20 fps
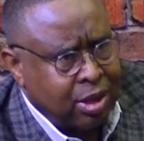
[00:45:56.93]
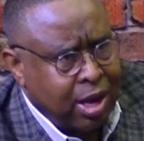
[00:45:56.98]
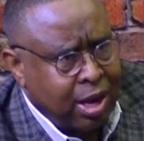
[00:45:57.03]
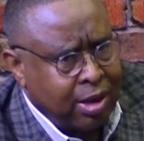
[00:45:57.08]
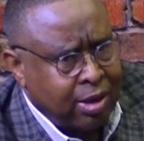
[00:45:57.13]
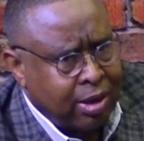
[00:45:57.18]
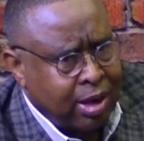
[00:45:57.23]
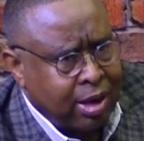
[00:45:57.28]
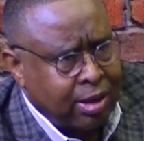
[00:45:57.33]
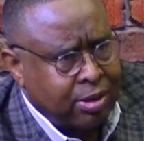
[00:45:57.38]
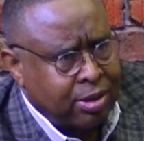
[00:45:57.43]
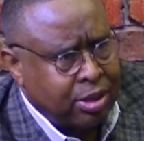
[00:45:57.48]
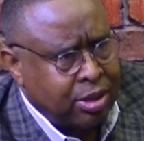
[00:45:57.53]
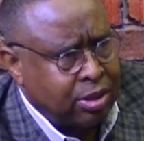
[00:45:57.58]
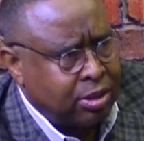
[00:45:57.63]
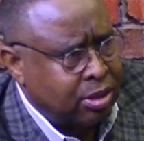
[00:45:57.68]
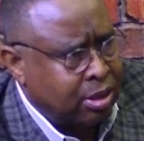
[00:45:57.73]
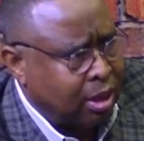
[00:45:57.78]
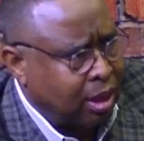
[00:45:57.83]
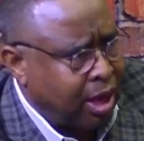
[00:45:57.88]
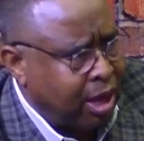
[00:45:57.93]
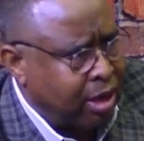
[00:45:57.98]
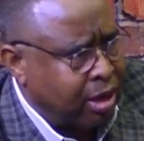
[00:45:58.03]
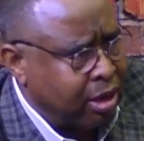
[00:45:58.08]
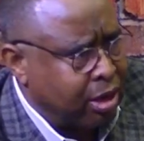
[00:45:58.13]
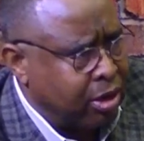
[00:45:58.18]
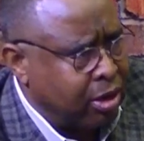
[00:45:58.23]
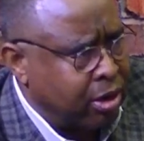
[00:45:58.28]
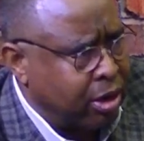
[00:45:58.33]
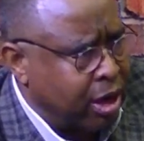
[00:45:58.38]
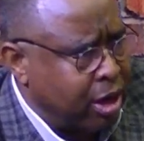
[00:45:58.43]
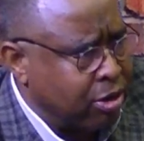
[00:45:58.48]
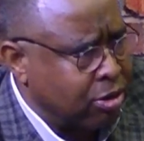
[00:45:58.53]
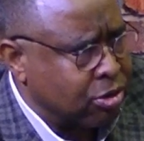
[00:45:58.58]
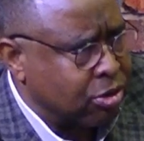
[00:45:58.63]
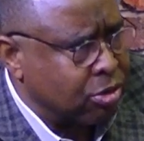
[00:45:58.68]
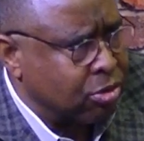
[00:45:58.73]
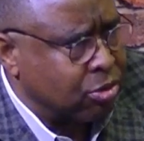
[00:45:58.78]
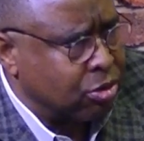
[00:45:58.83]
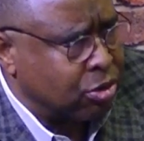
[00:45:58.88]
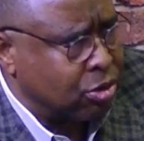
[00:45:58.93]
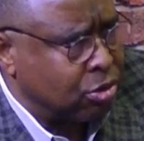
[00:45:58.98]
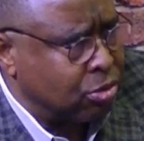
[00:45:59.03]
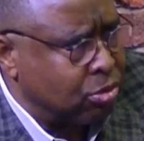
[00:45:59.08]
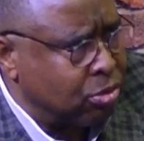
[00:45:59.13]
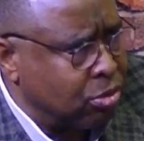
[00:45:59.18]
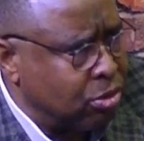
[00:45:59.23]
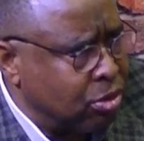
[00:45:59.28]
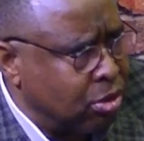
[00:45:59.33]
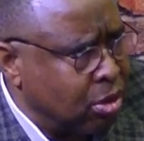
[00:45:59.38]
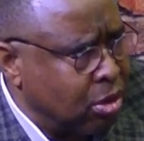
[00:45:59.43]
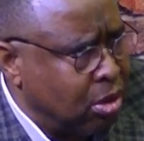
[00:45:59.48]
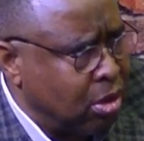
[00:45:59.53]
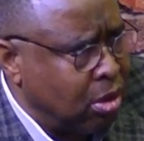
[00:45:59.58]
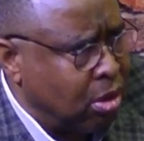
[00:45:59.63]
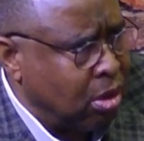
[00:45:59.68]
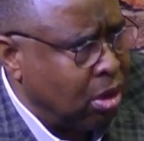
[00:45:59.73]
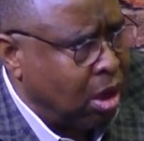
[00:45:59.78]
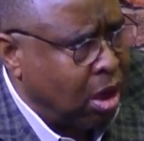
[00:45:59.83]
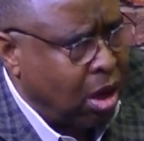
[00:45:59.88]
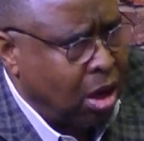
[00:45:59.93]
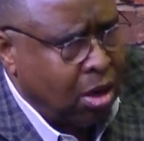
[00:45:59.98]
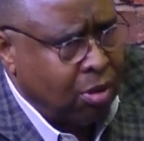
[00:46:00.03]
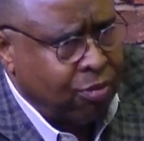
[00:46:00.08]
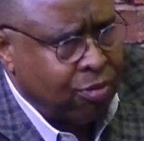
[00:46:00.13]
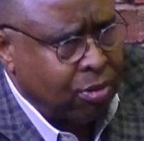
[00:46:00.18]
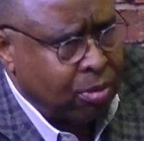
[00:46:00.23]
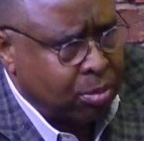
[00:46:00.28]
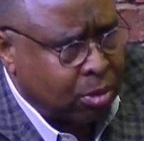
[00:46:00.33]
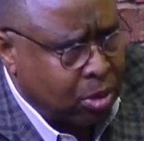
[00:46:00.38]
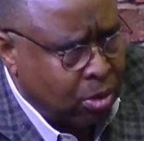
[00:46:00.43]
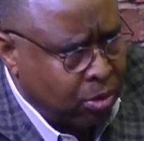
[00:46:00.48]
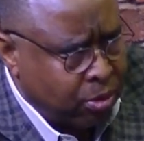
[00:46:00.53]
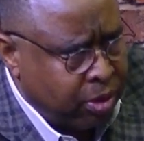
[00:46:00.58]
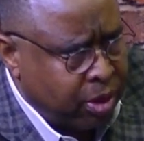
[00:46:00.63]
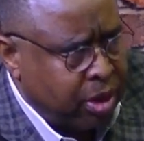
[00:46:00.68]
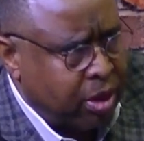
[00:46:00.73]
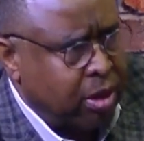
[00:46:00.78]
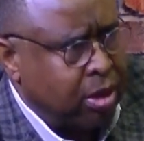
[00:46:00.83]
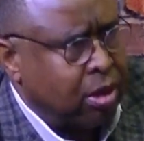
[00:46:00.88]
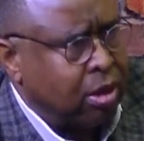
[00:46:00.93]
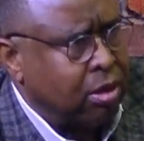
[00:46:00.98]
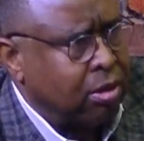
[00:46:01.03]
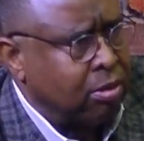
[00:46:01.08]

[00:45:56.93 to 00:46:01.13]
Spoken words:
I teach a lot of international students from Korea,